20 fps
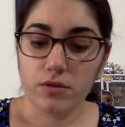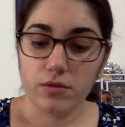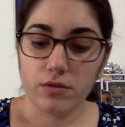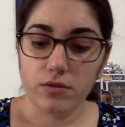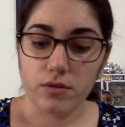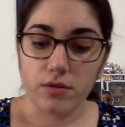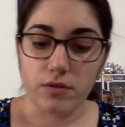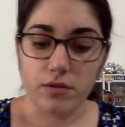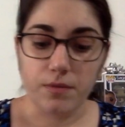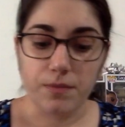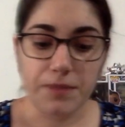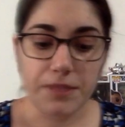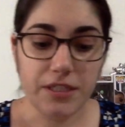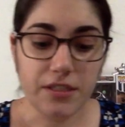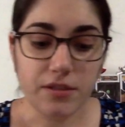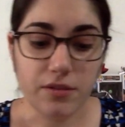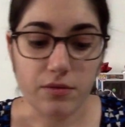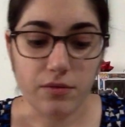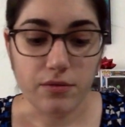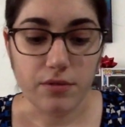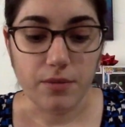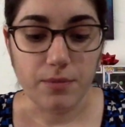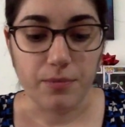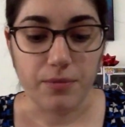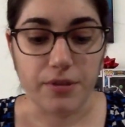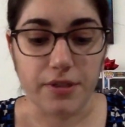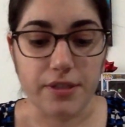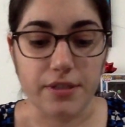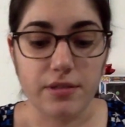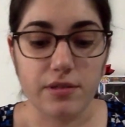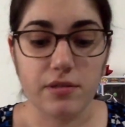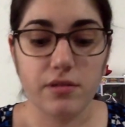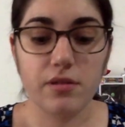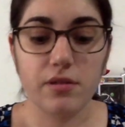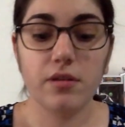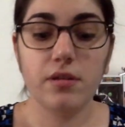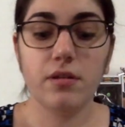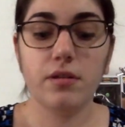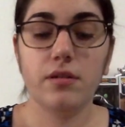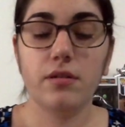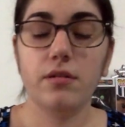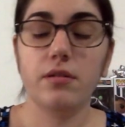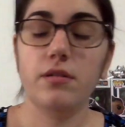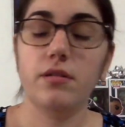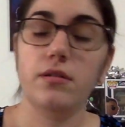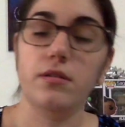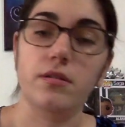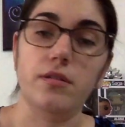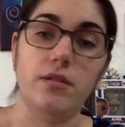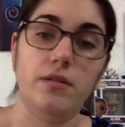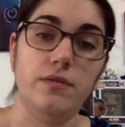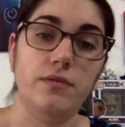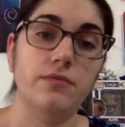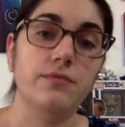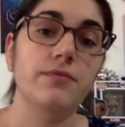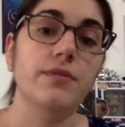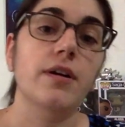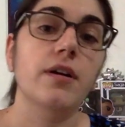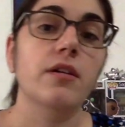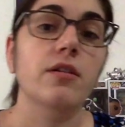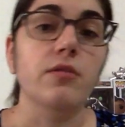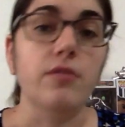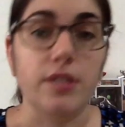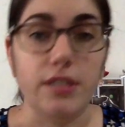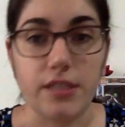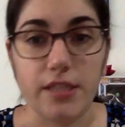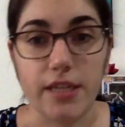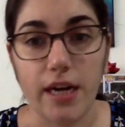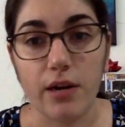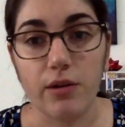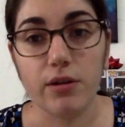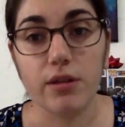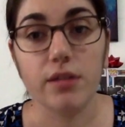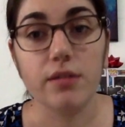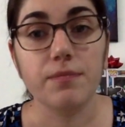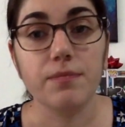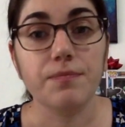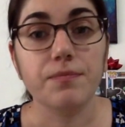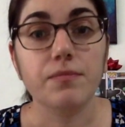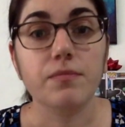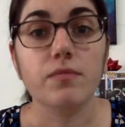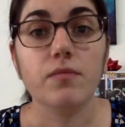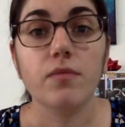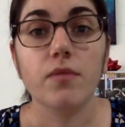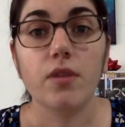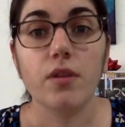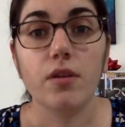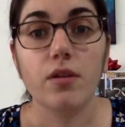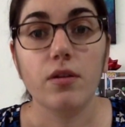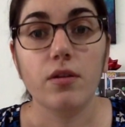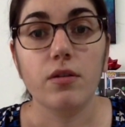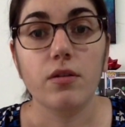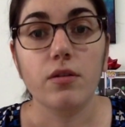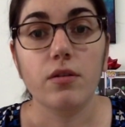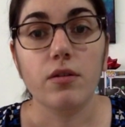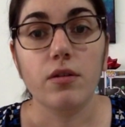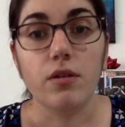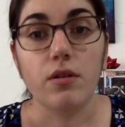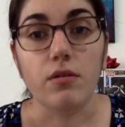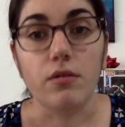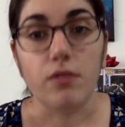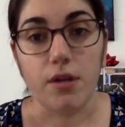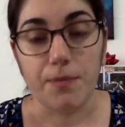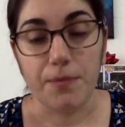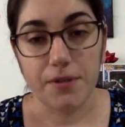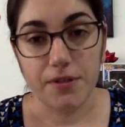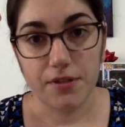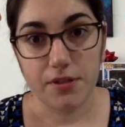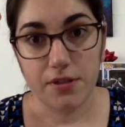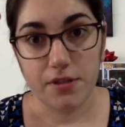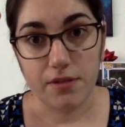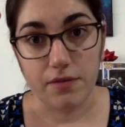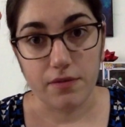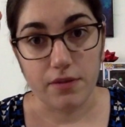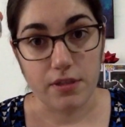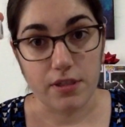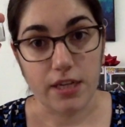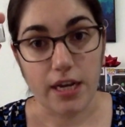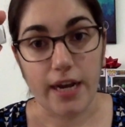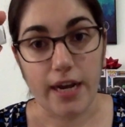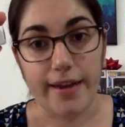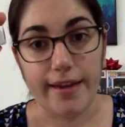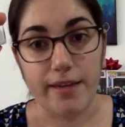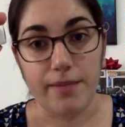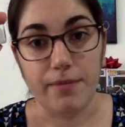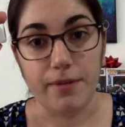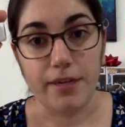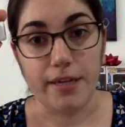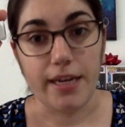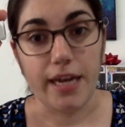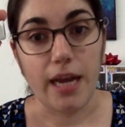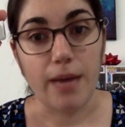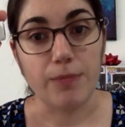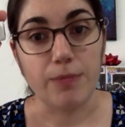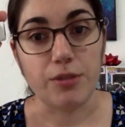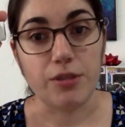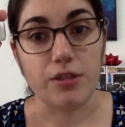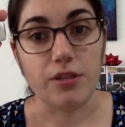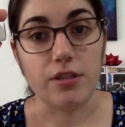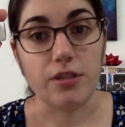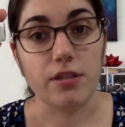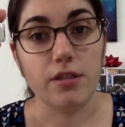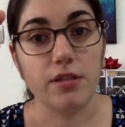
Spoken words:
So the bee told the prince of a faraway tower where a princess of the sky had been captured